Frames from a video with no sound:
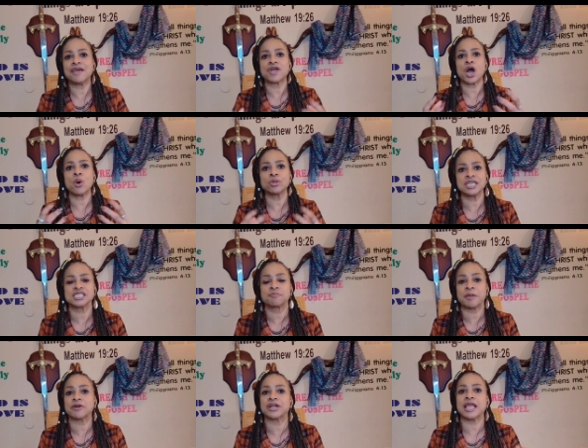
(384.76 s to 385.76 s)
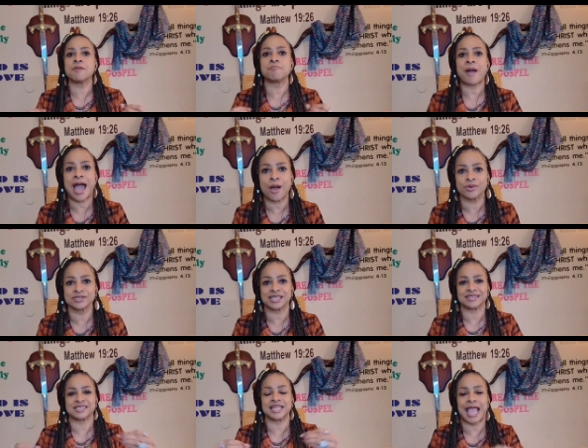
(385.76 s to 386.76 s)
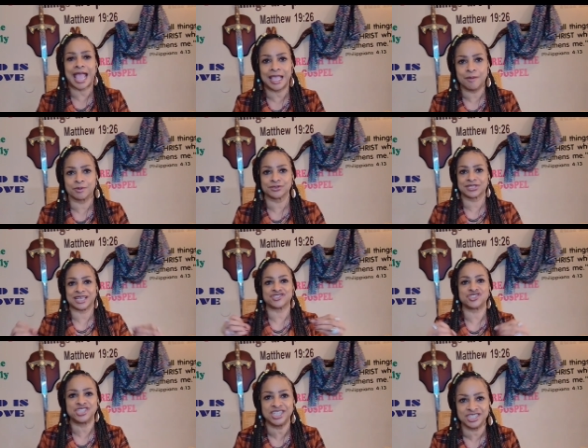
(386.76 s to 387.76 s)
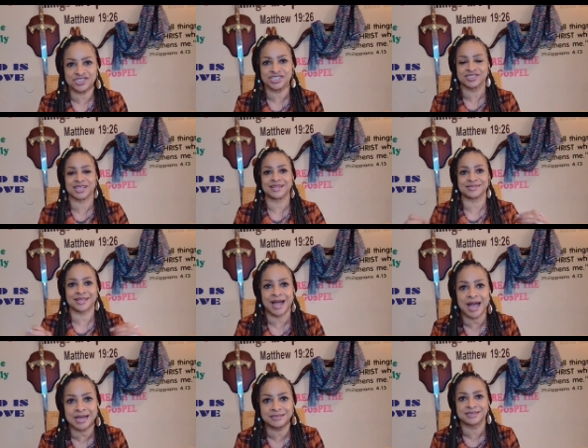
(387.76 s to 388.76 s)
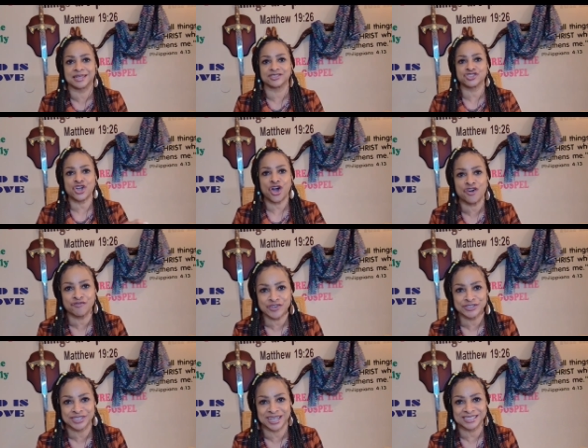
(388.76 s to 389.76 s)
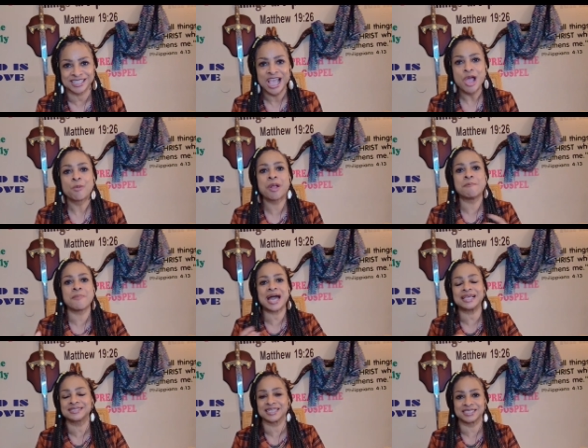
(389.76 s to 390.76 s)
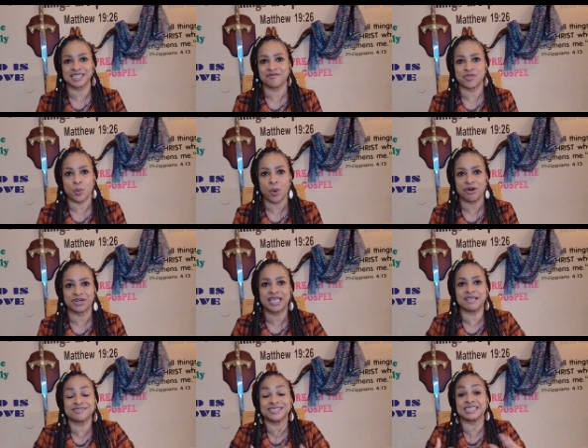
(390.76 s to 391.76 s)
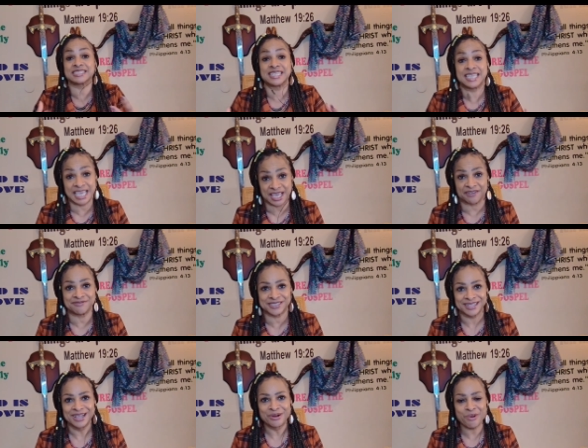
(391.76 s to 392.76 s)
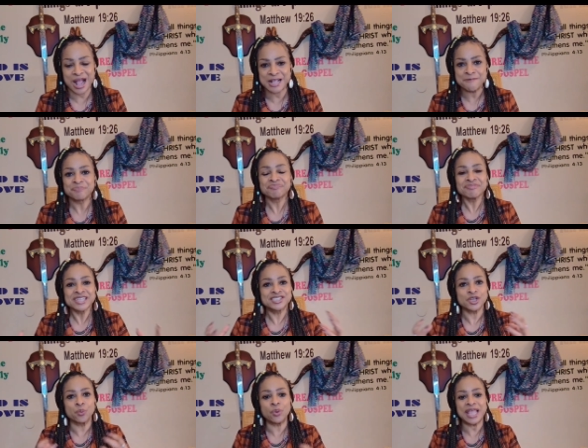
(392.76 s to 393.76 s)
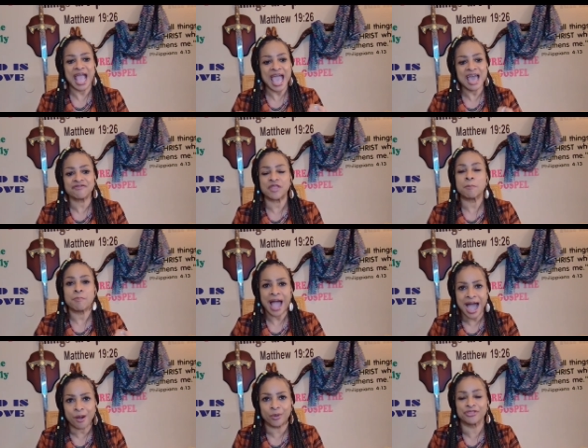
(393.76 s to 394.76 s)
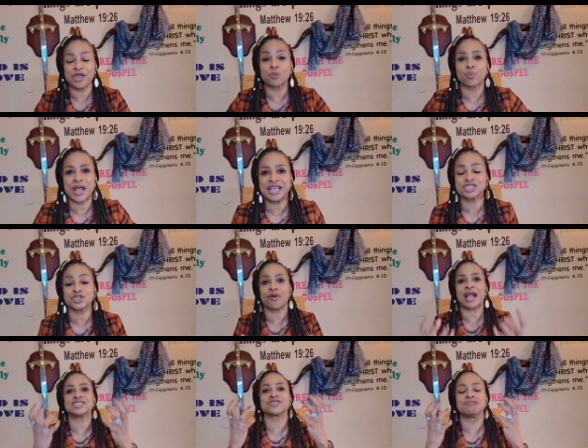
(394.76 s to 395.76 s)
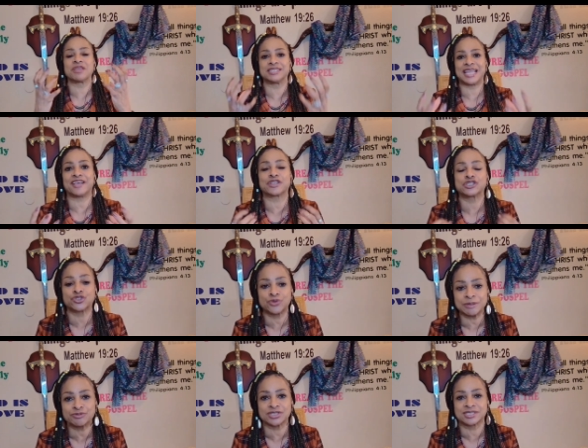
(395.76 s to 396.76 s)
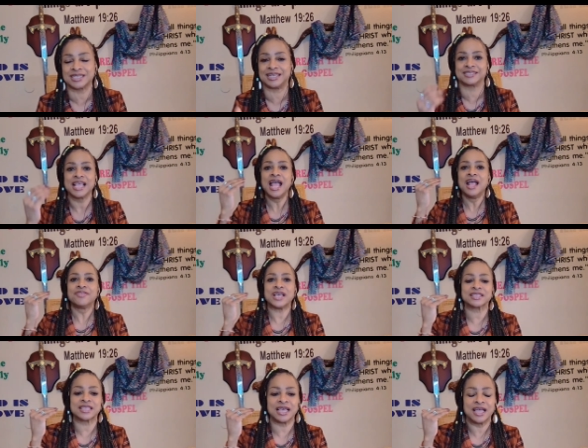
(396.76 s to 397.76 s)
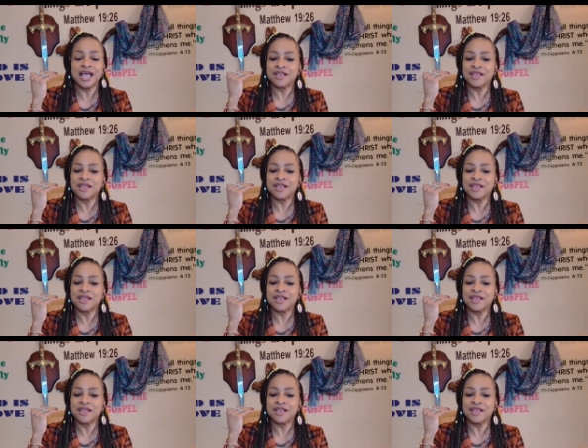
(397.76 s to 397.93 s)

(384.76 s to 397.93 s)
and the Holy Spirit empowers us, enables us, teaches us, guides us, comforts us, reminds us of the word, gives us gifts, right? So we have the power that raised Christ from the dead. The scripture says that